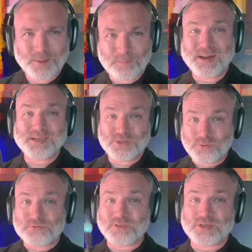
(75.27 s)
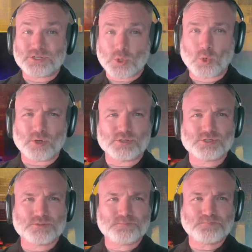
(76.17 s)
by using a
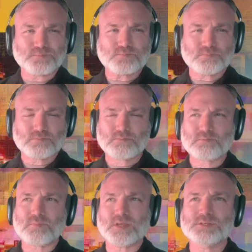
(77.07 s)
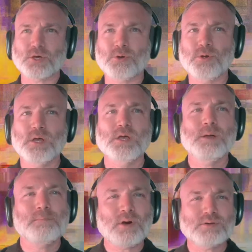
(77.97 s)
torch. So
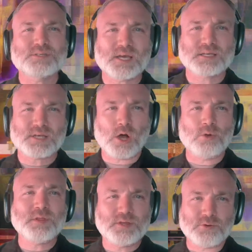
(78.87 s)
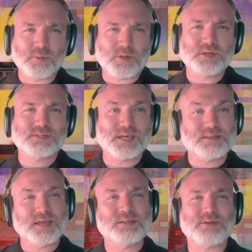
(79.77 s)
most techs only do it because they
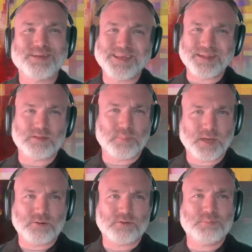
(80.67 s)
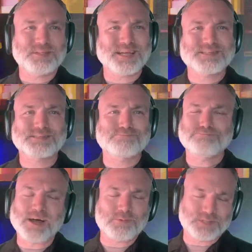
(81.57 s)
think they're heating the panel, but that's
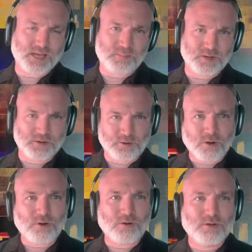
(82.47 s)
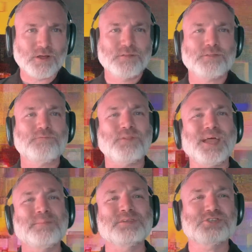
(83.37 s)
not what's happening at all. The
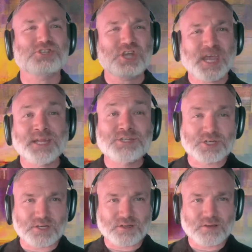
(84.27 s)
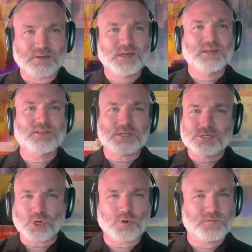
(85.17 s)
flame is changing the
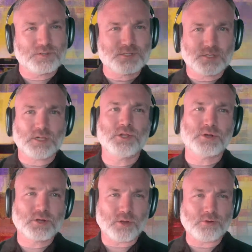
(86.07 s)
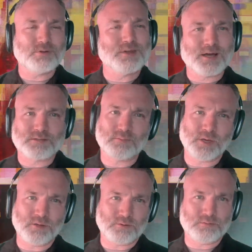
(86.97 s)
surface of the clear coat, not the
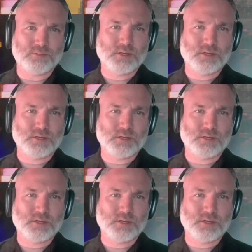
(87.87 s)
metal.